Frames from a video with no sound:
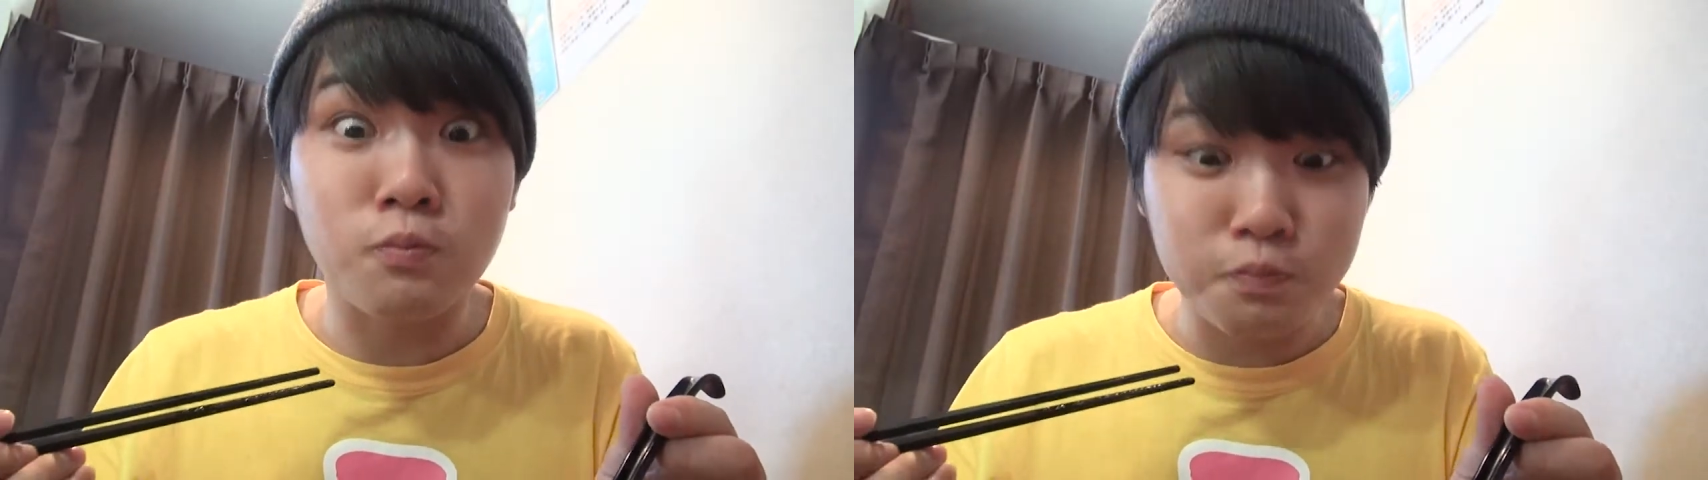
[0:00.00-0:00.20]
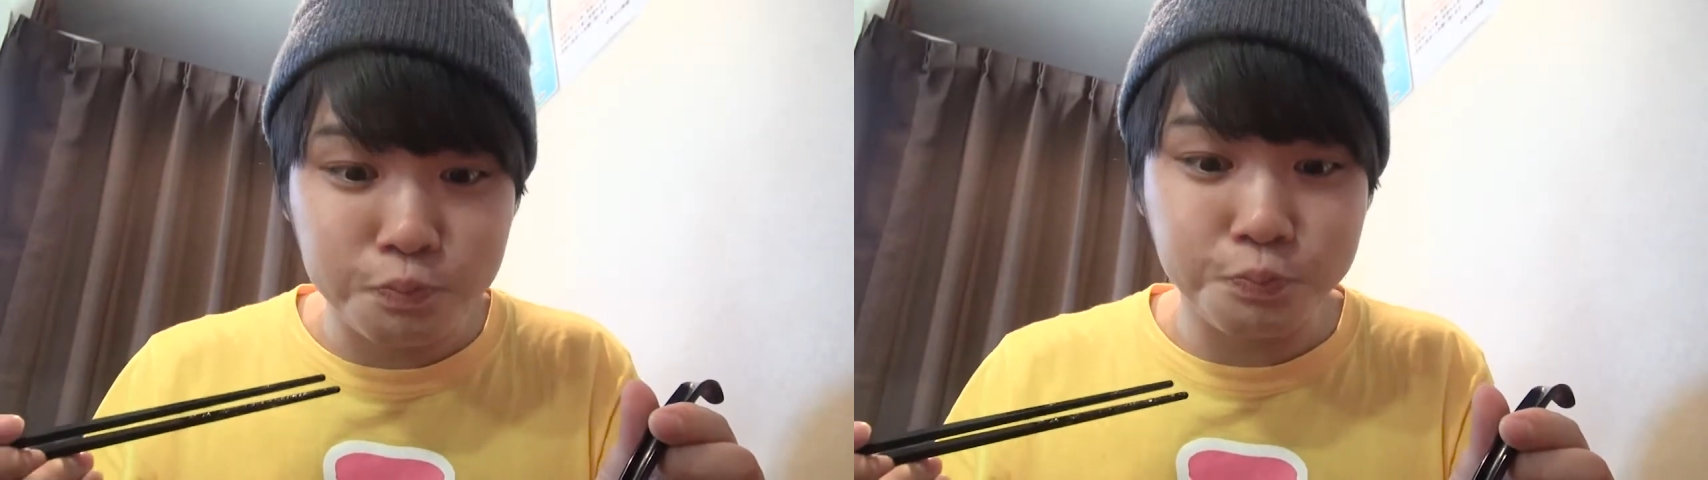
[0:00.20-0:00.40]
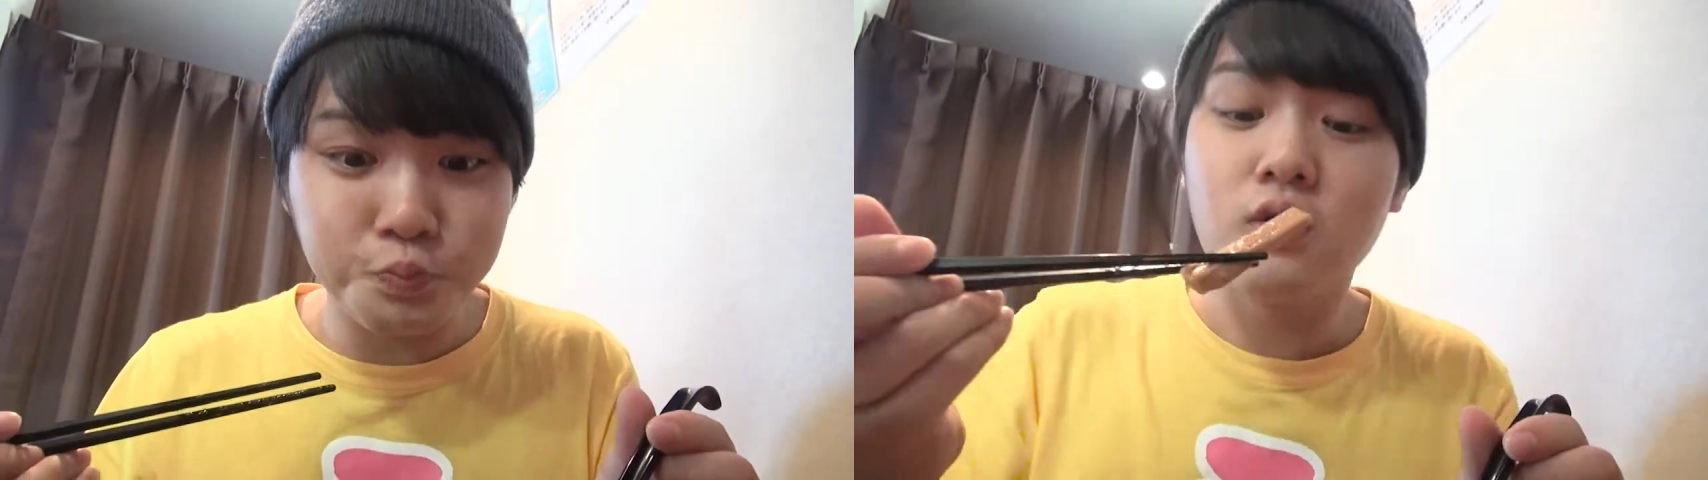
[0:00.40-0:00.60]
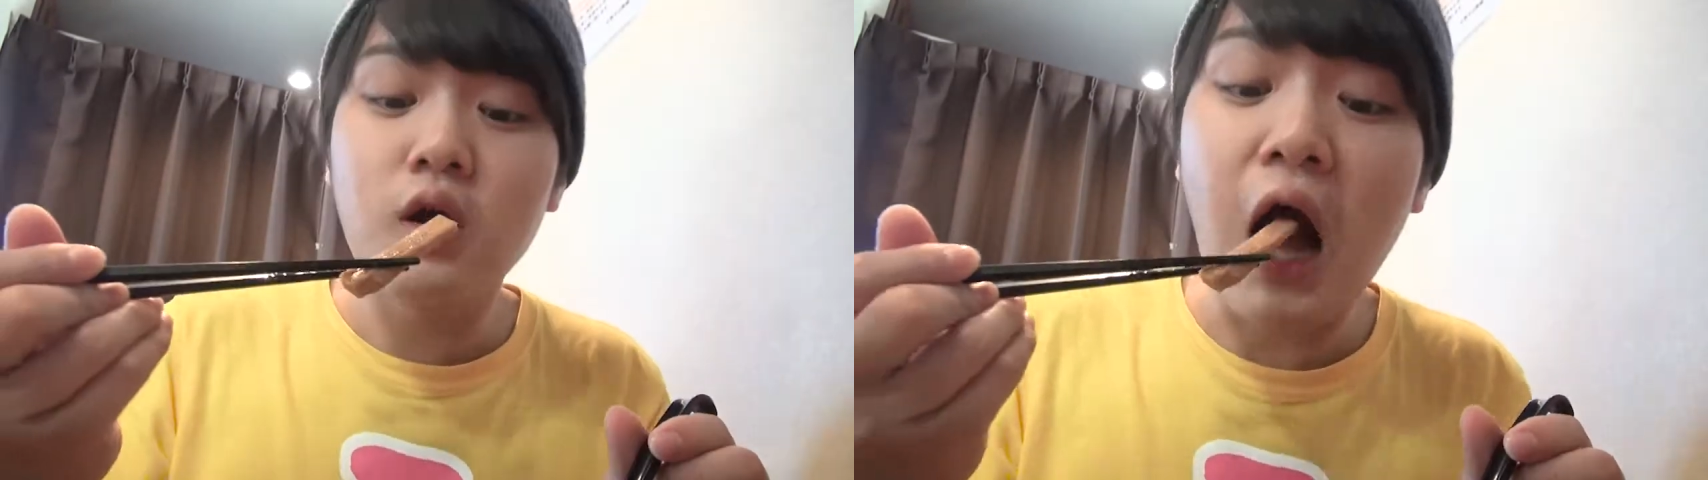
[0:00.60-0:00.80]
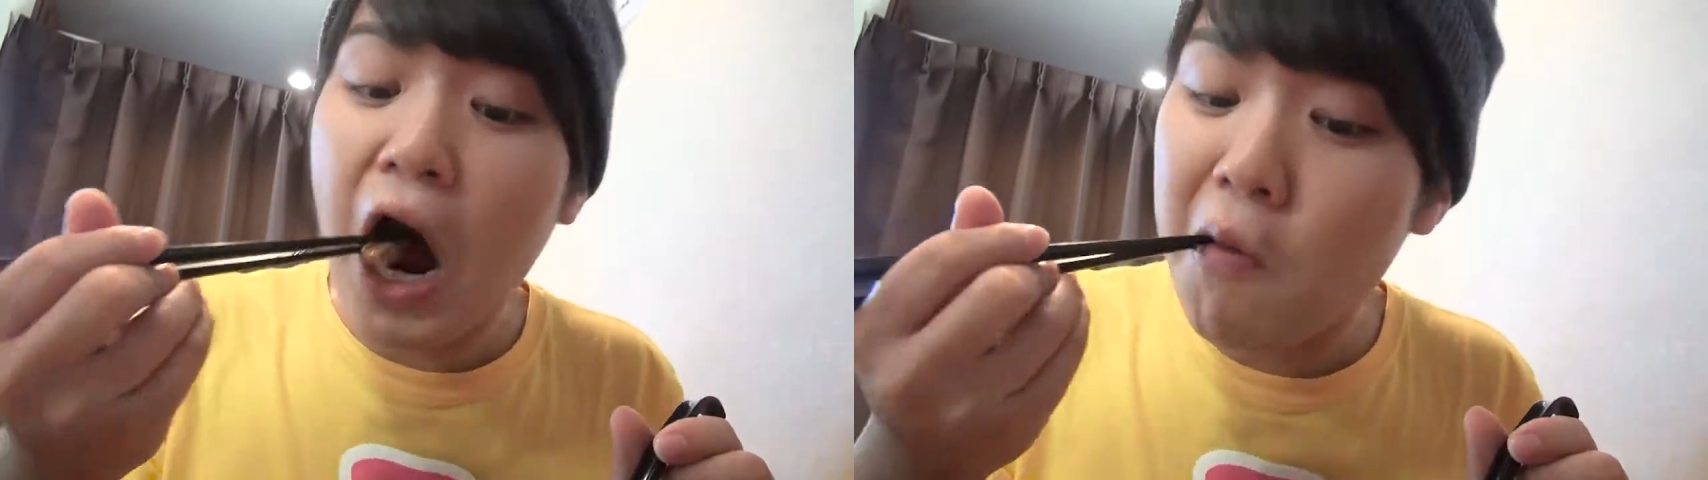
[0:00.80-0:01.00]
Now
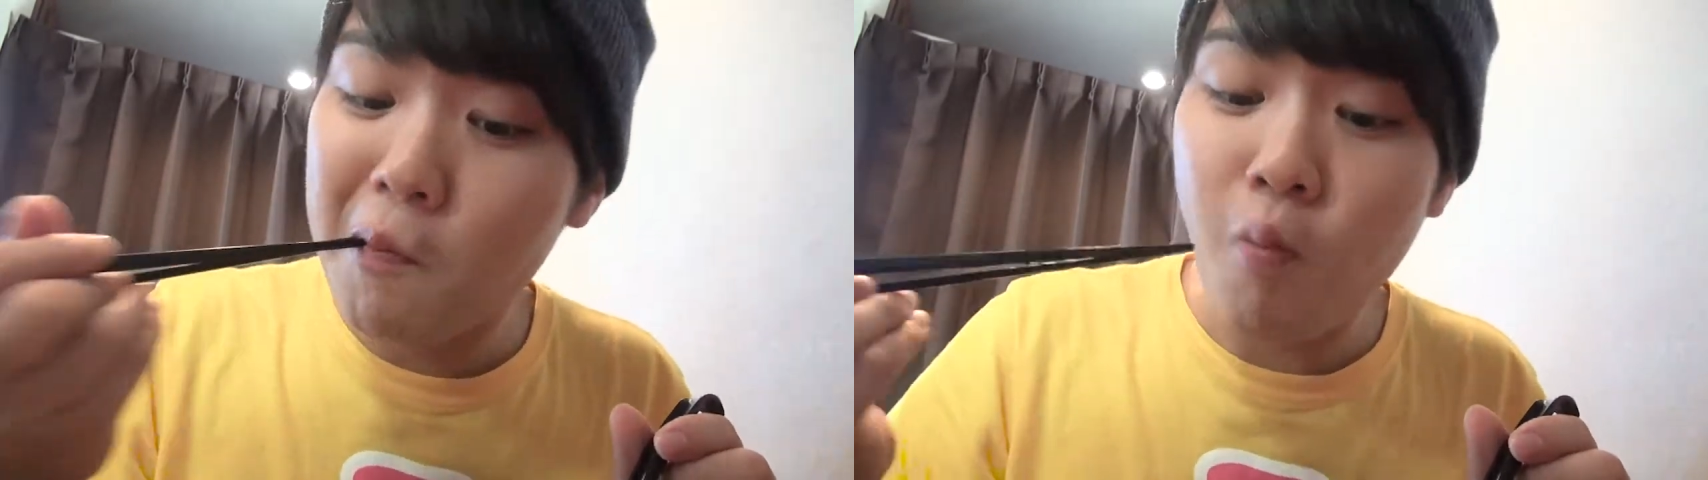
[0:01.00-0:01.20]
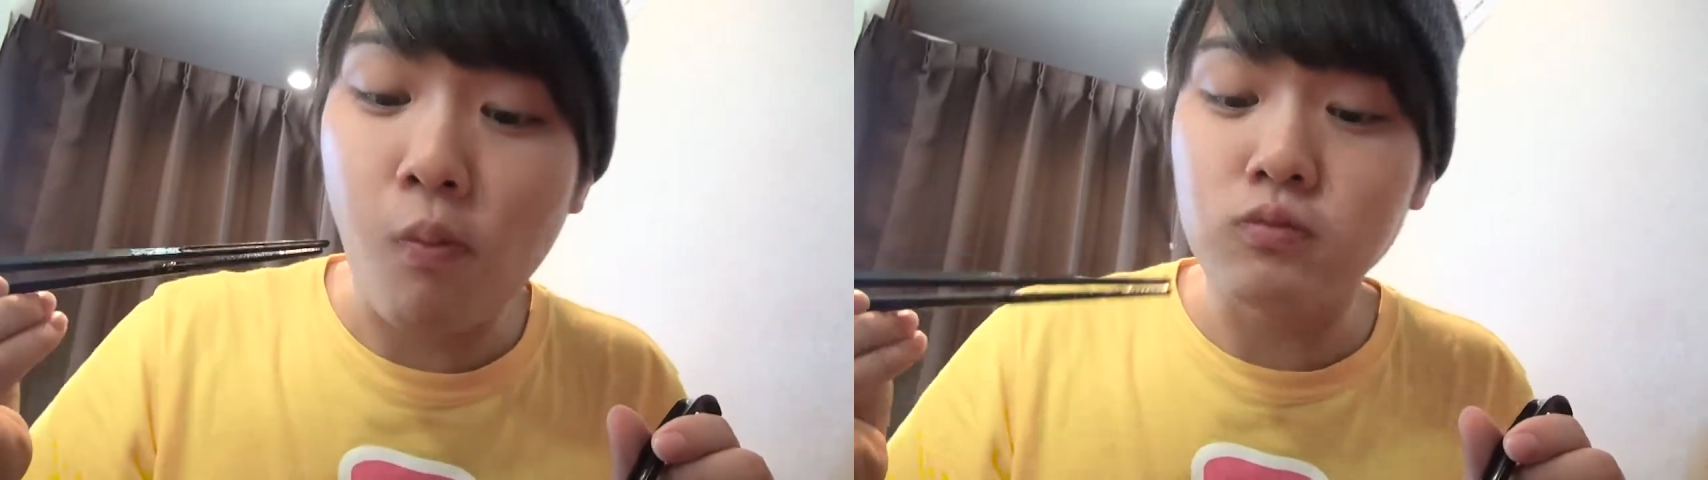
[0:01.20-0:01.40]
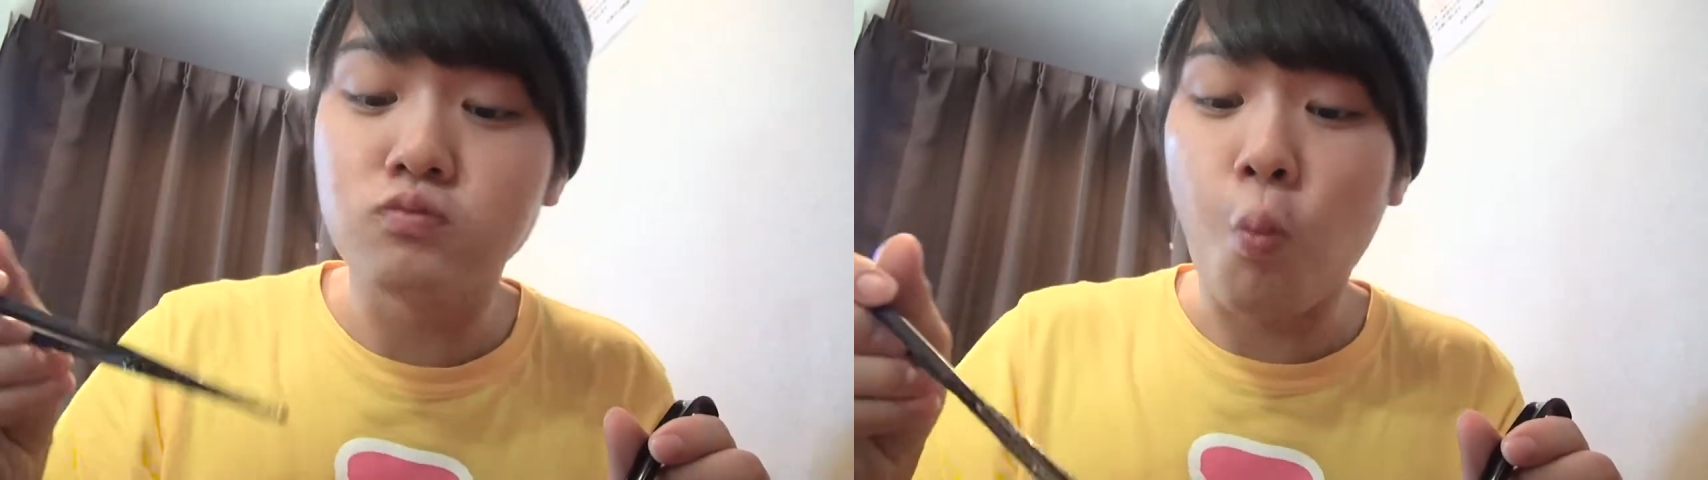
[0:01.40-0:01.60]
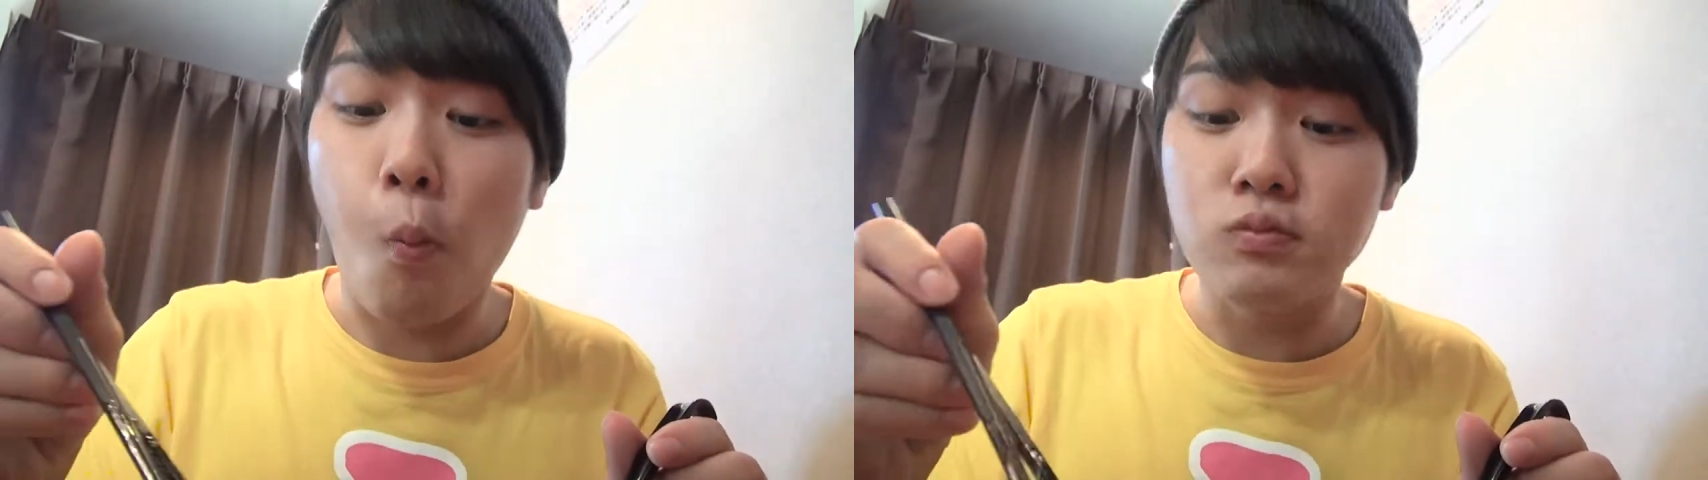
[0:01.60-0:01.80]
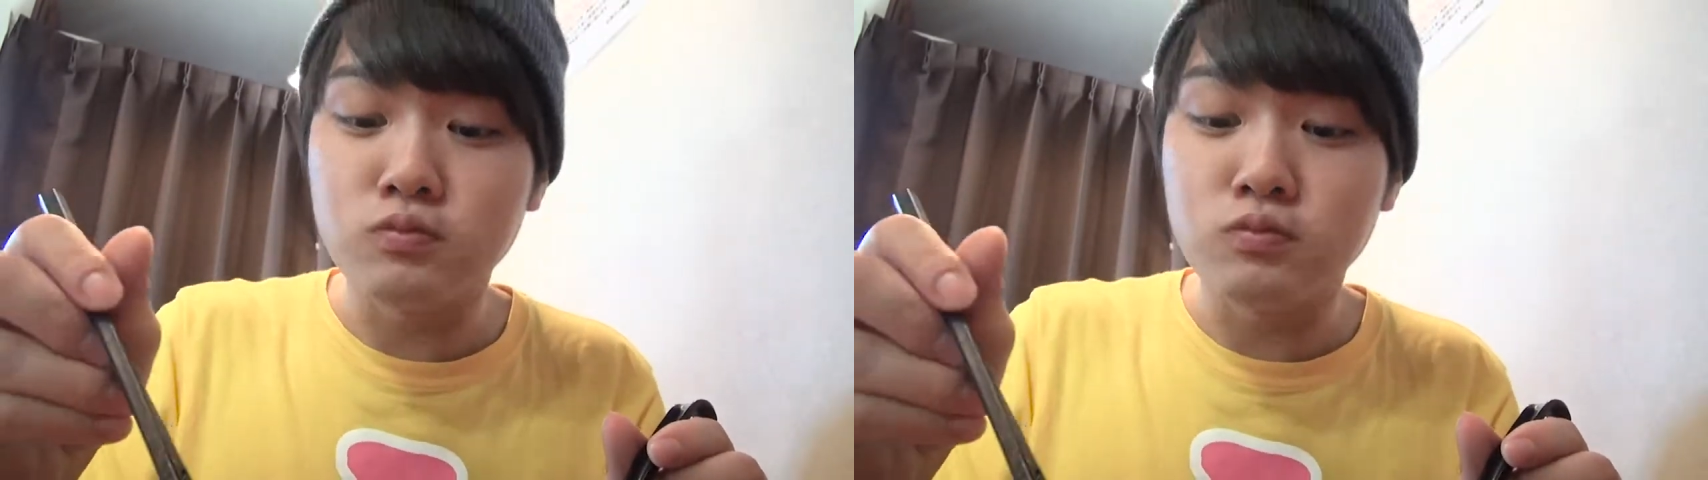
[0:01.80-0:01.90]
SUSURU tackles the memma